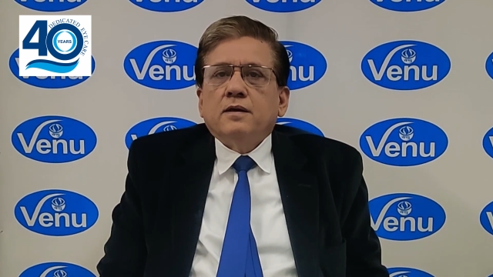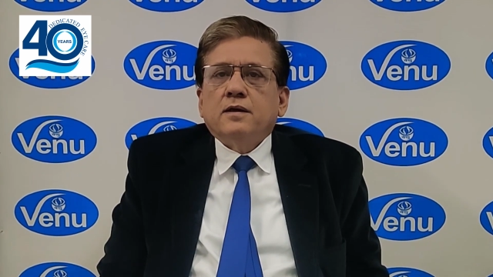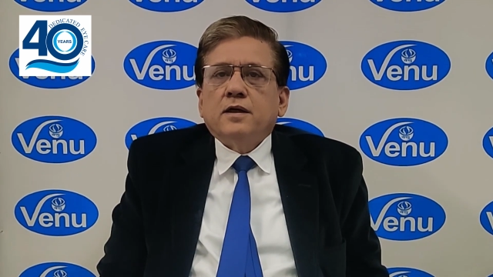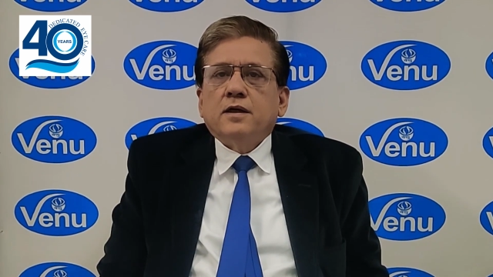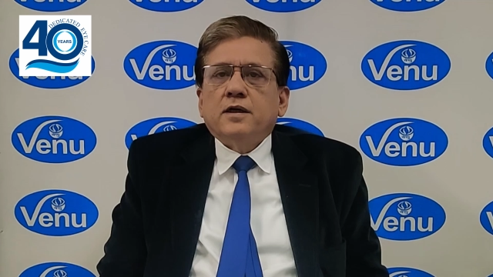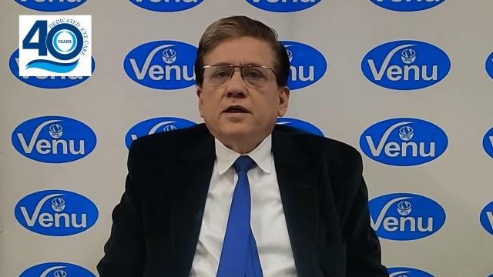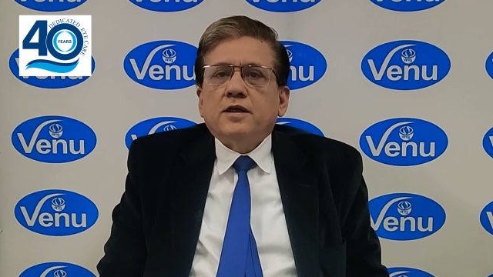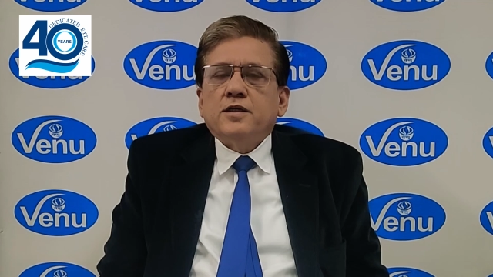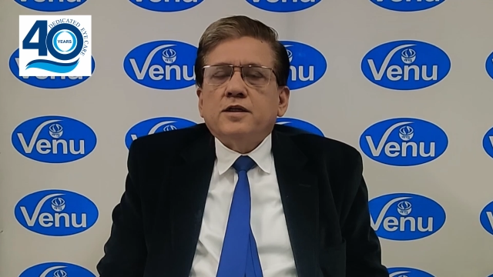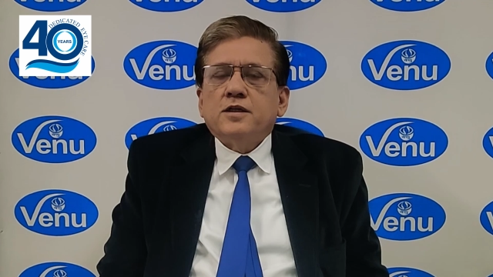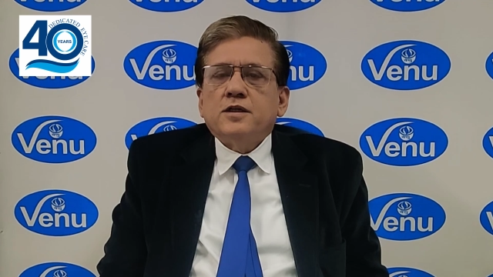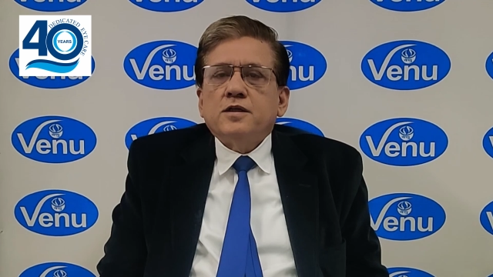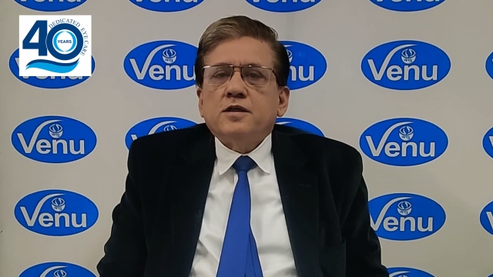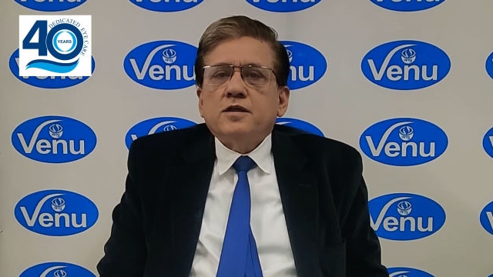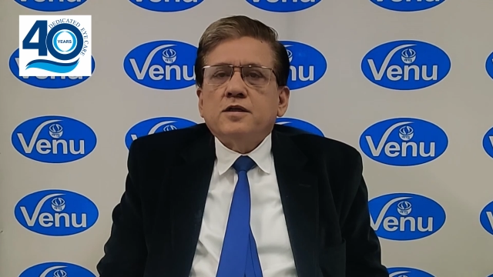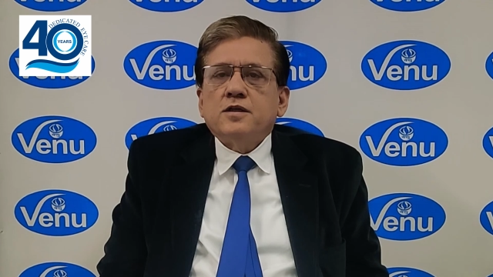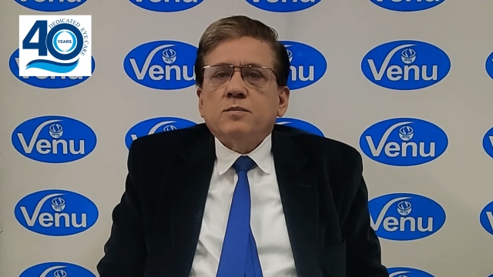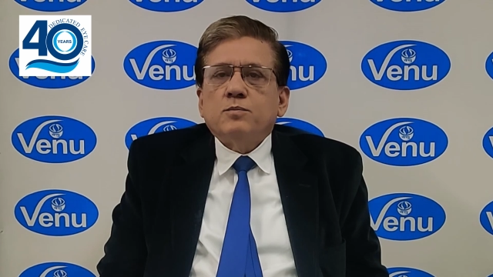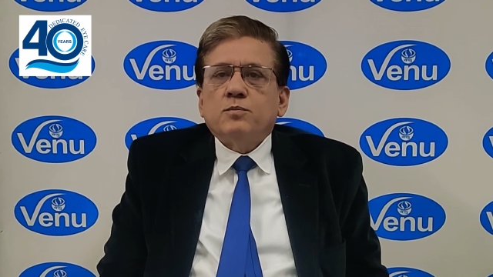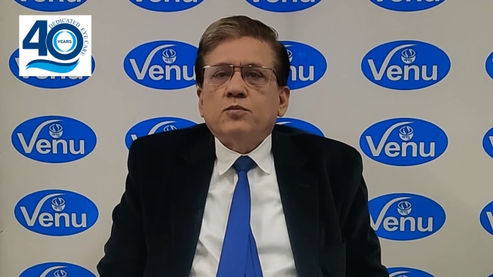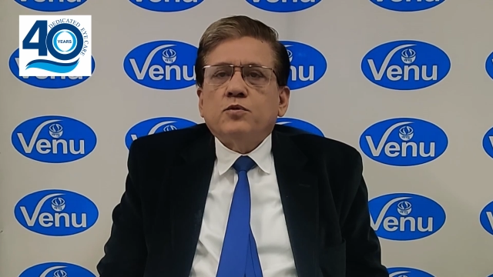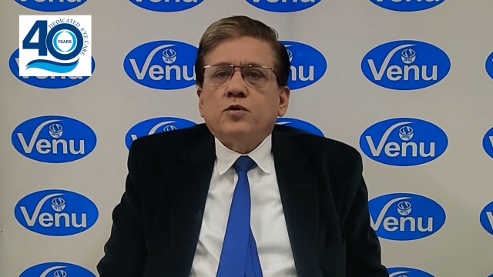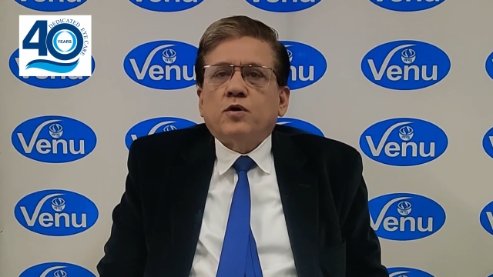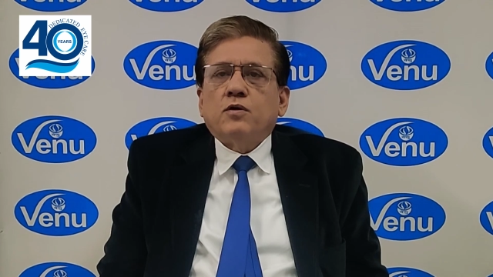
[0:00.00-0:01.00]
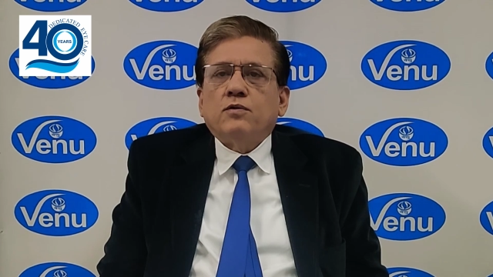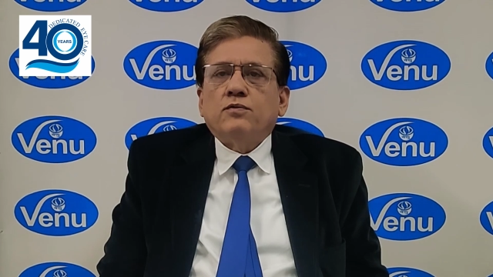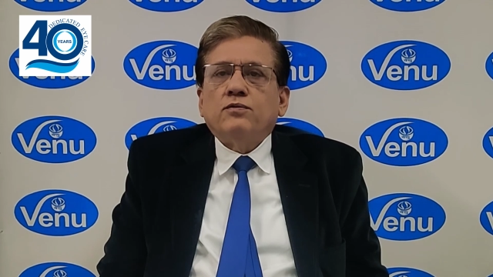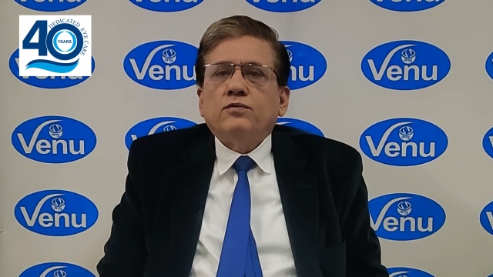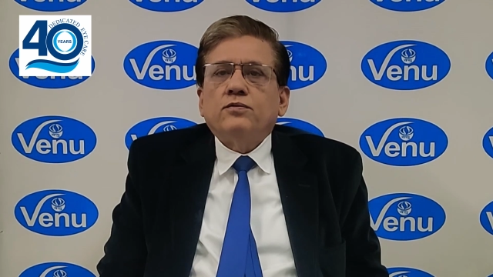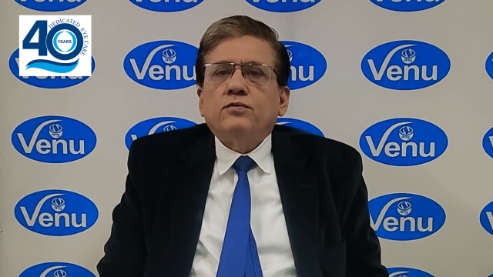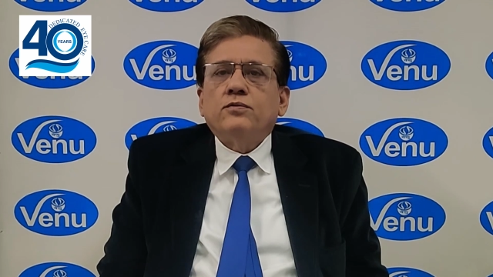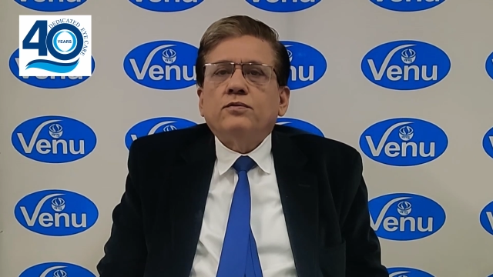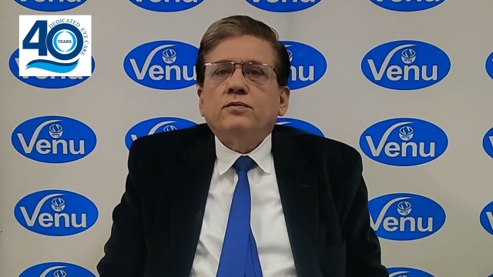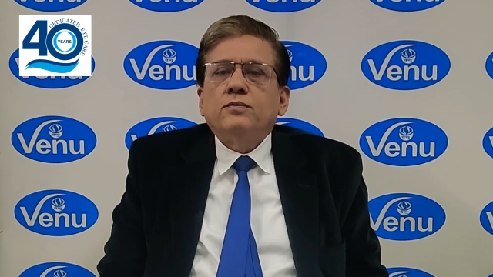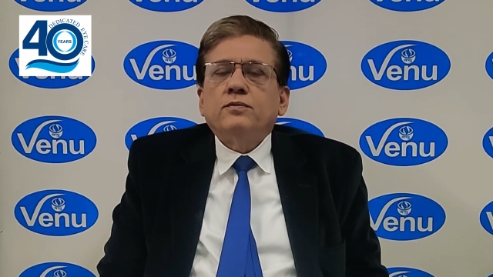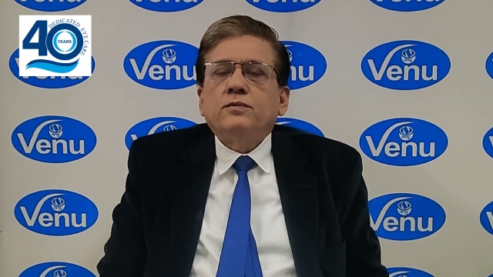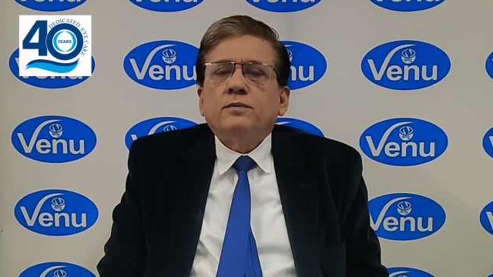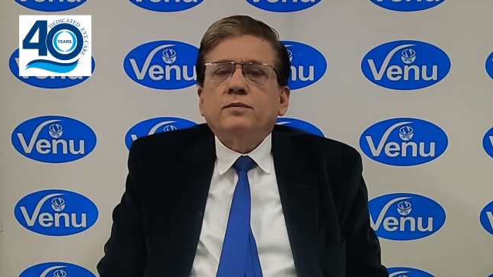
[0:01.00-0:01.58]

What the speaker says: relationship of